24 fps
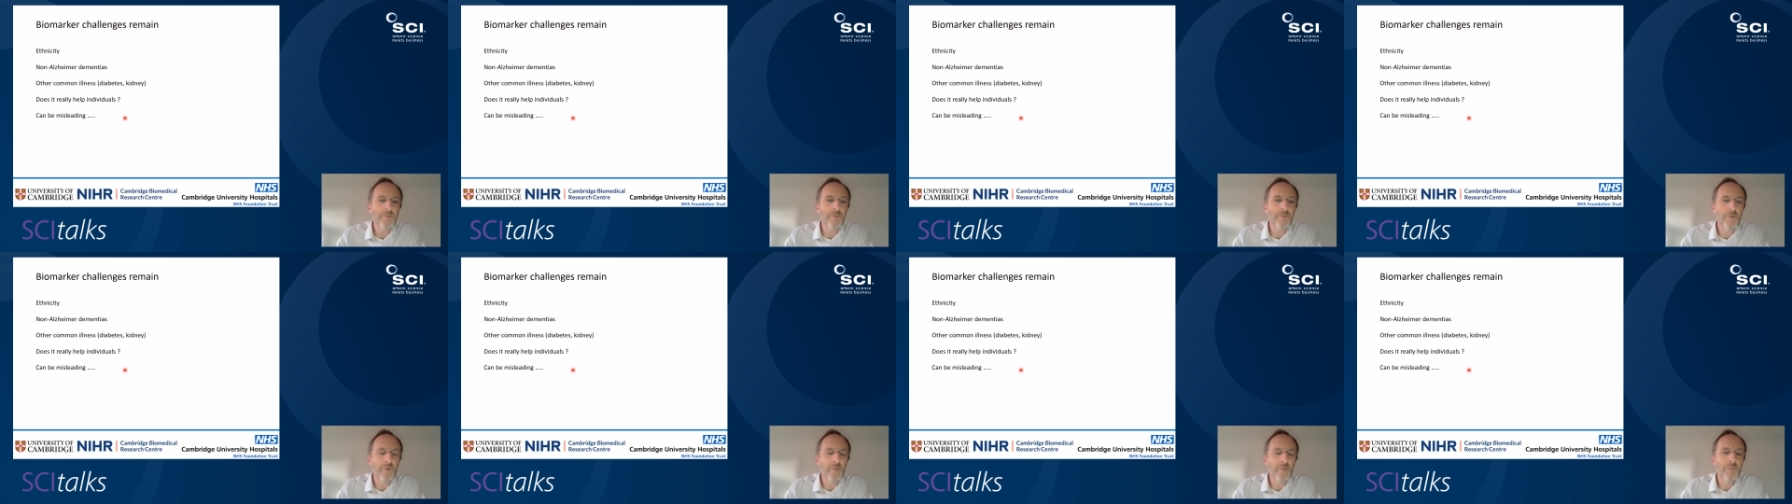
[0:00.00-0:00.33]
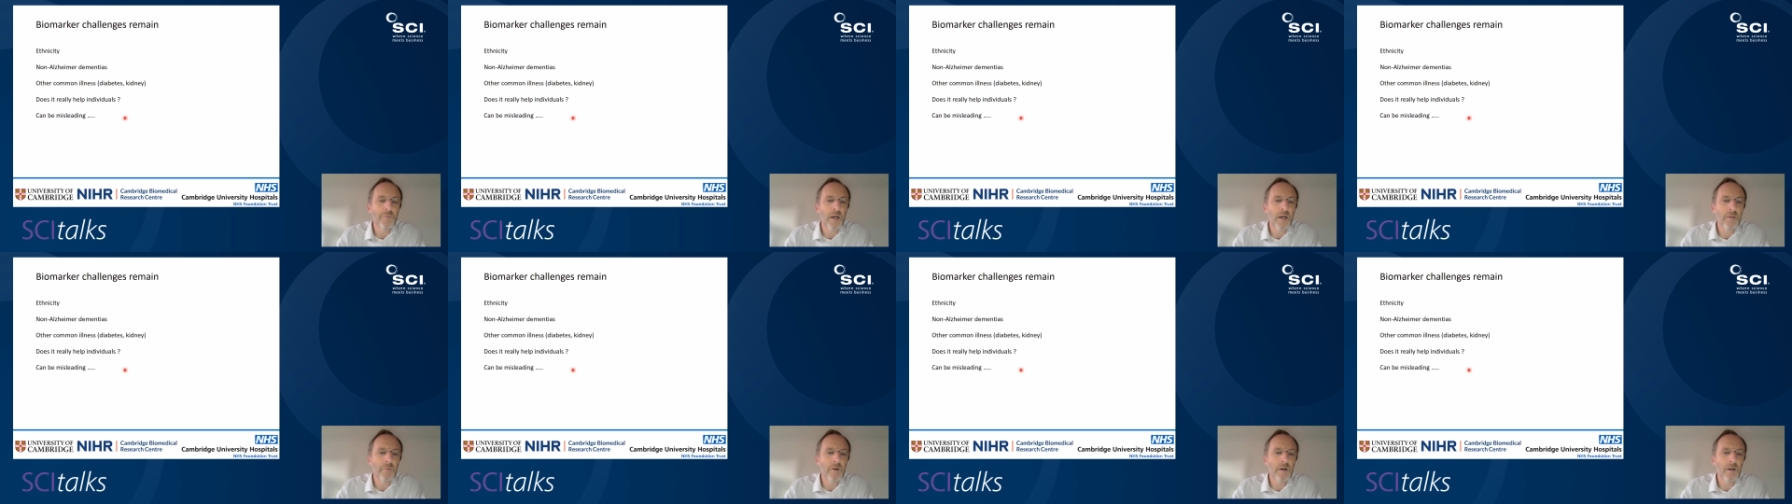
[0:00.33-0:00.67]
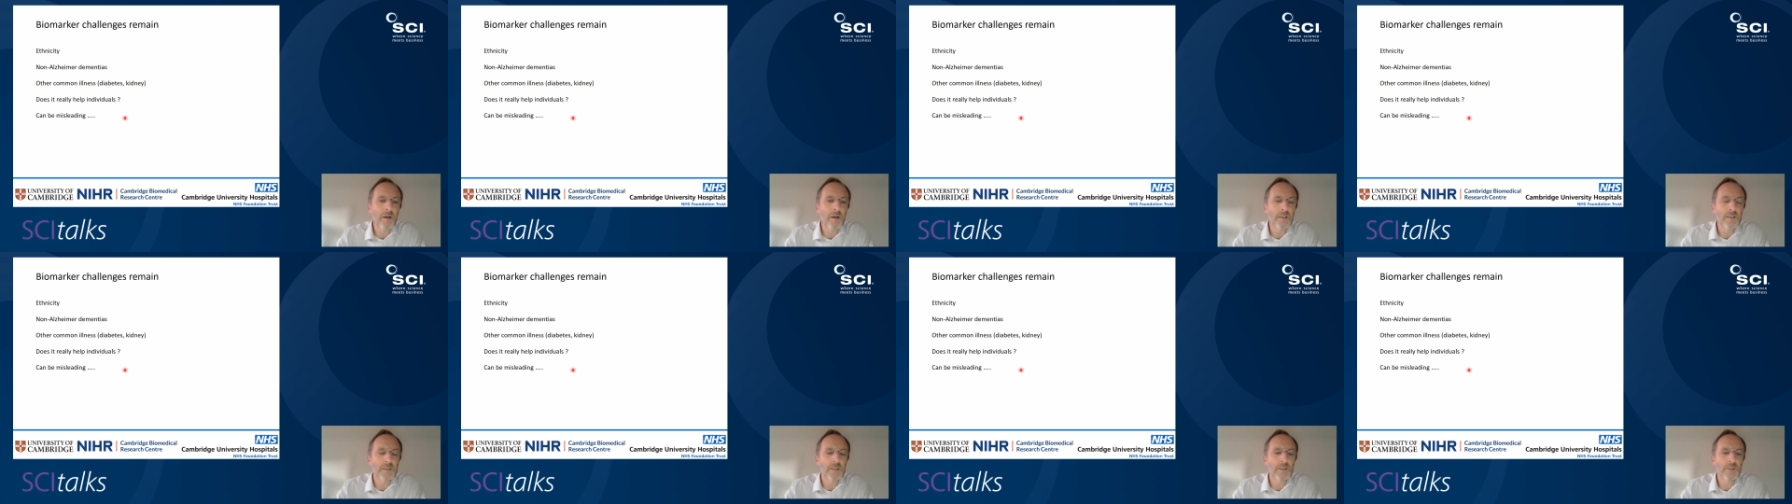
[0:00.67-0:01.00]
fluid
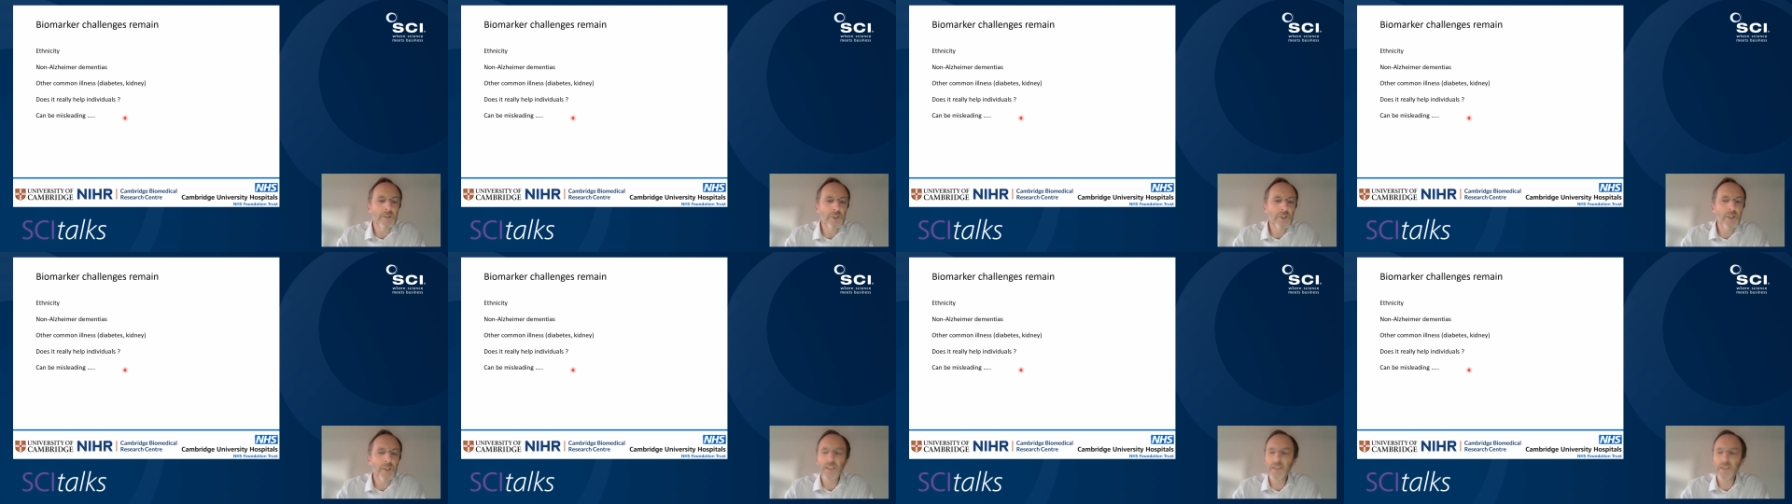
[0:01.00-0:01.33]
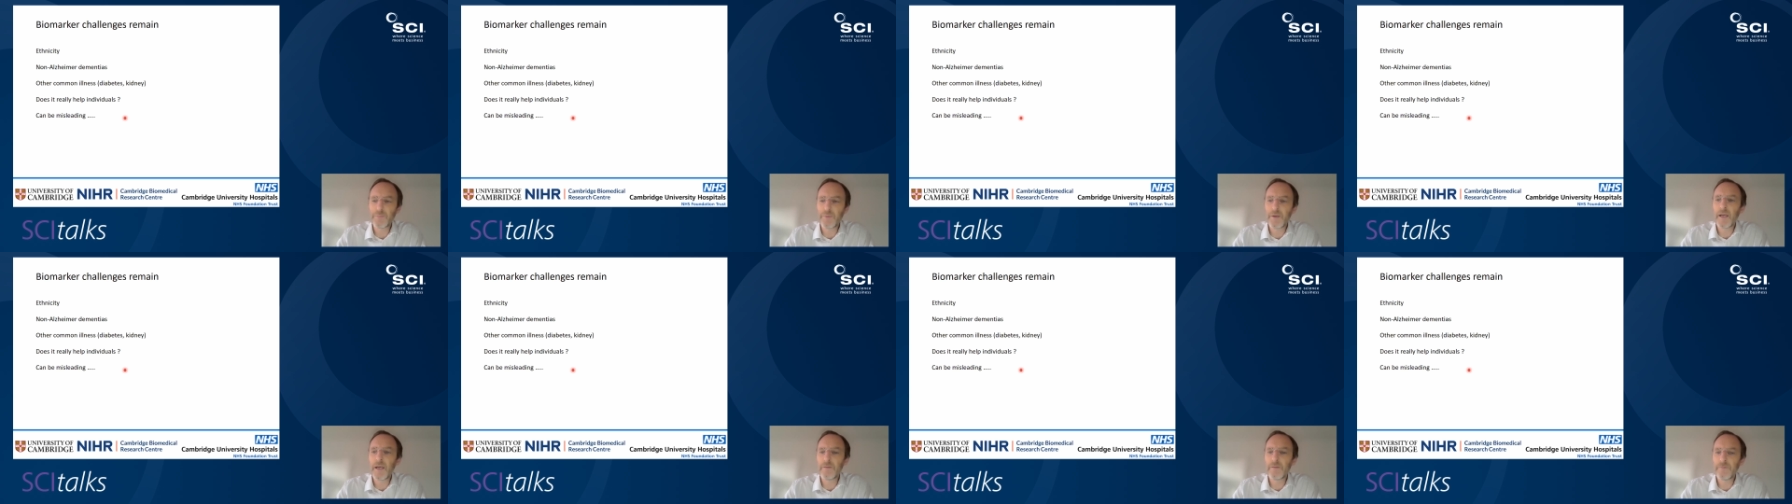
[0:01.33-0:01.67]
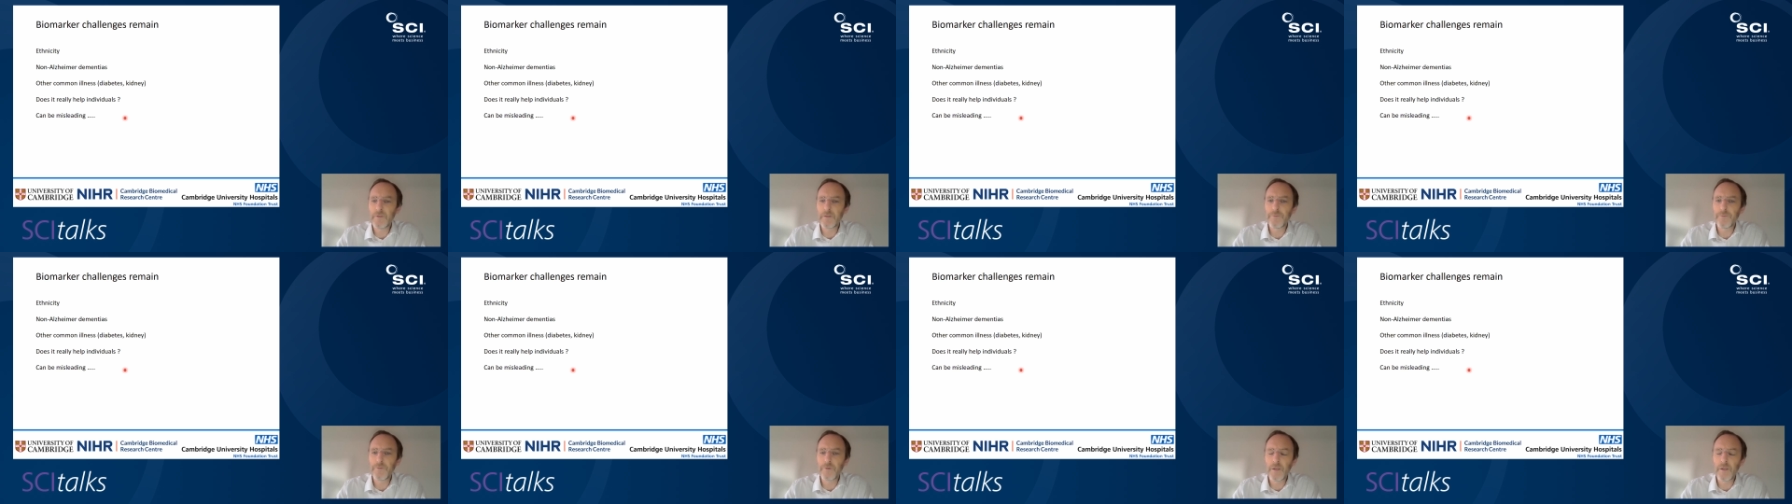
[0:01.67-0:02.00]
biomarkers just behave
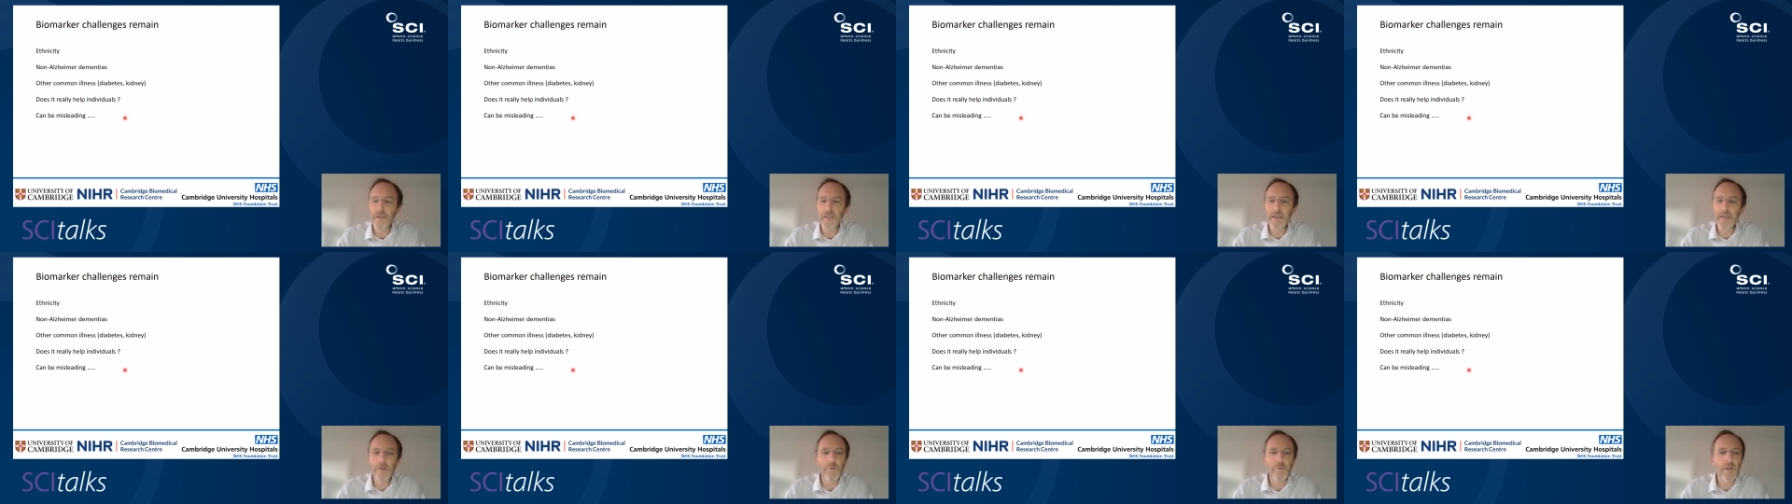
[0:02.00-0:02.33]
differently.